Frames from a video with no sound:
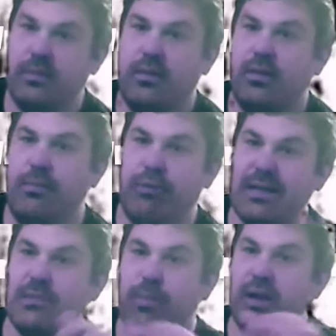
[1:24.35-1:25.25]
to,
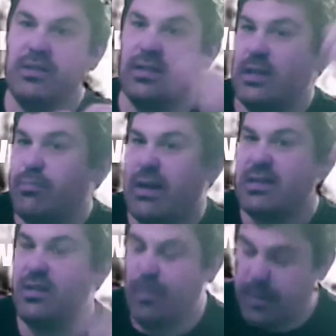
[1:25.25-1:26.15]
pressing buttons and it's
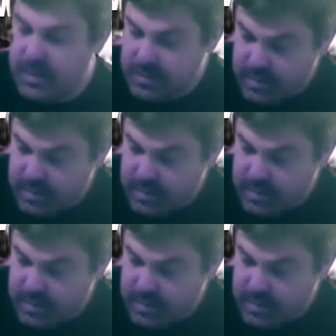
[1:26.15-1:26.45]
pressing other buttons,